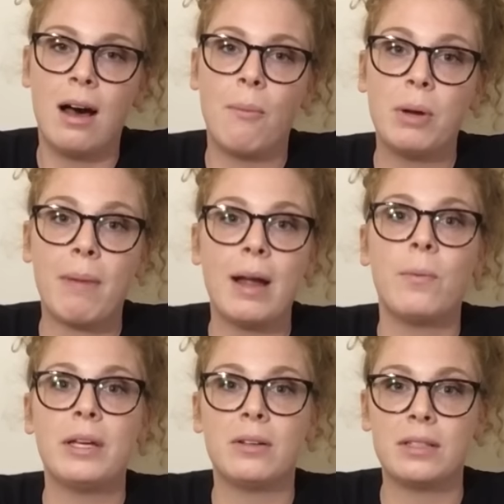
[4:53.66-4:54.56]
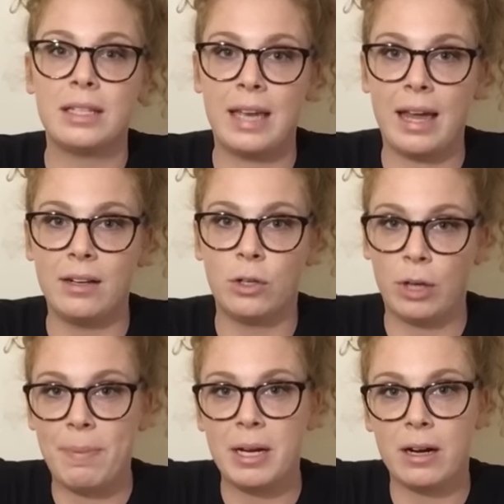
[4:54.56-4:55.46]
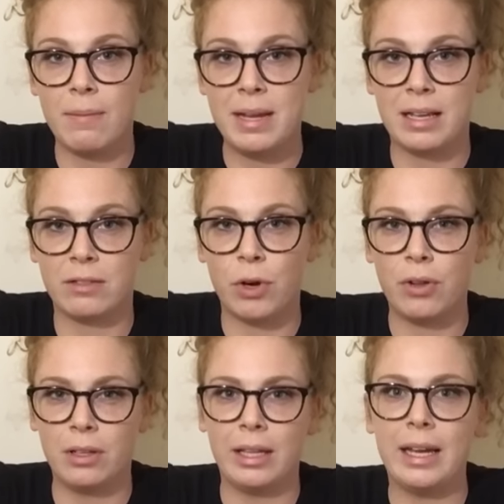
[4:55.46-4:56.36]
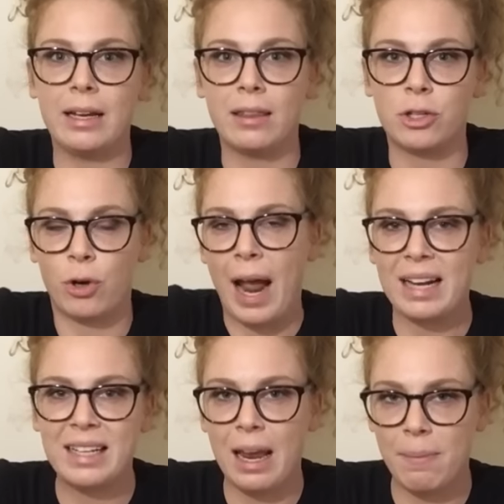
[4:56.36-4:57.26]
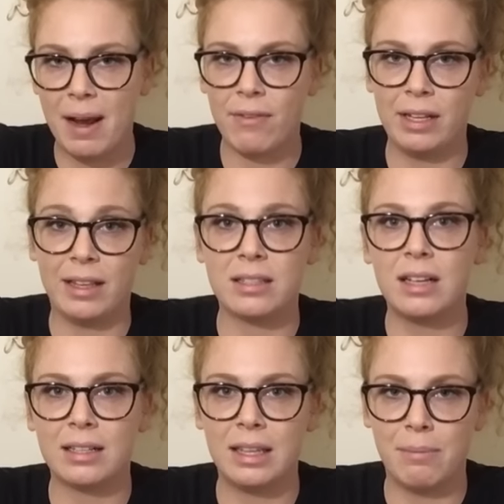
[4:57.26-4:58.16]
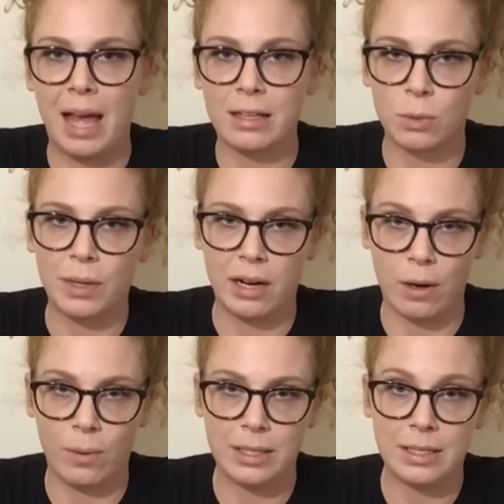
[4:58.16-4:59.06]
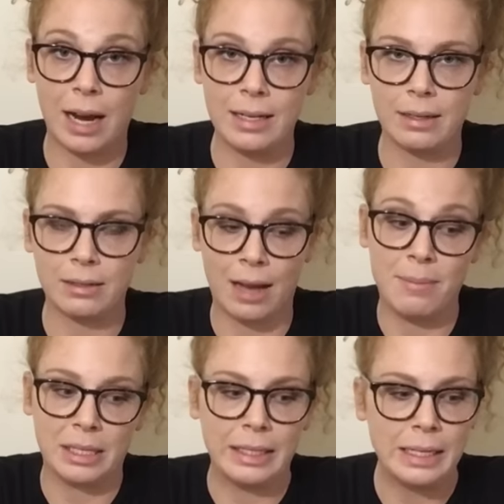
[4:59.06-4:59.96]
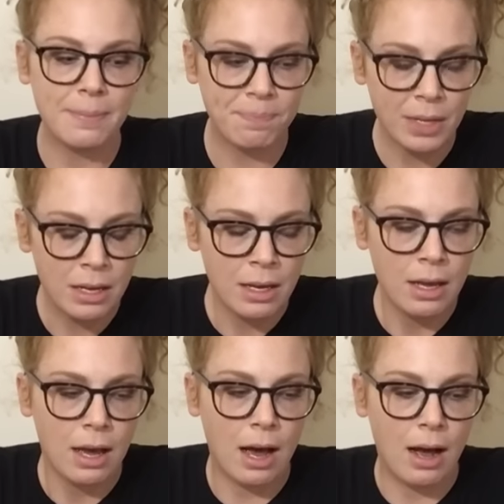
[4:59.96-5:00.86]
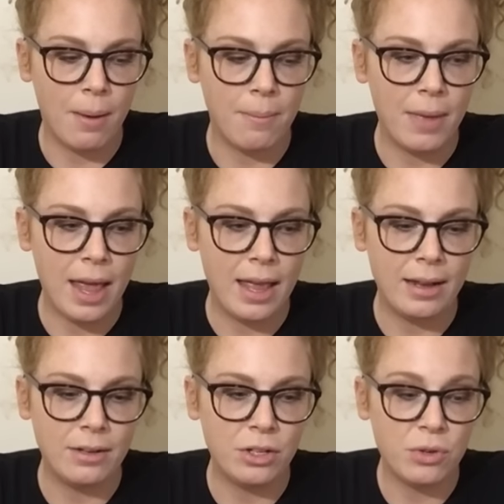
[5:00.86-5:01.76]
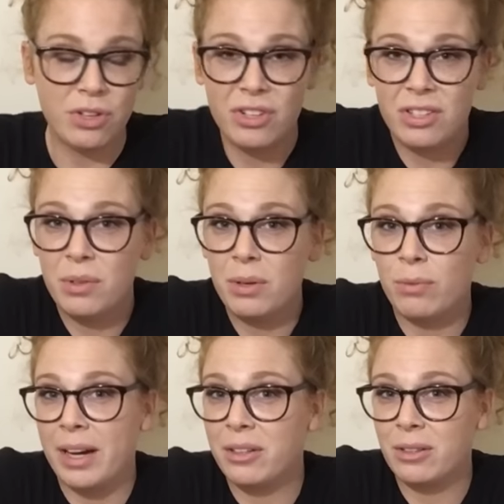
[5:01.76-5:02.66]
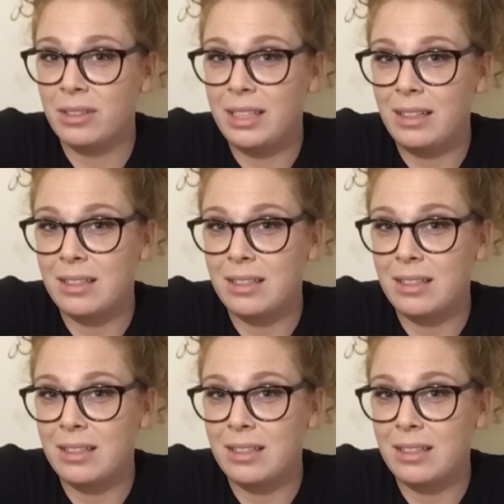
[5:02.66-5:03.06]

When my wheels get grippier because of all the track tape and everything that's stuck to them, that's when I know it's time to clean them. And you should just do it regularly.